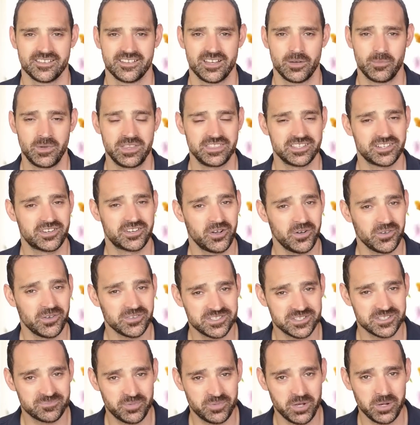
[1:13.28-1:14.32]
And when the
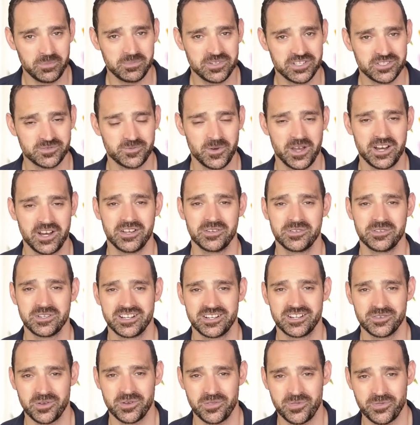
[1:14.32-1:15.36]
course is published, we're going to include a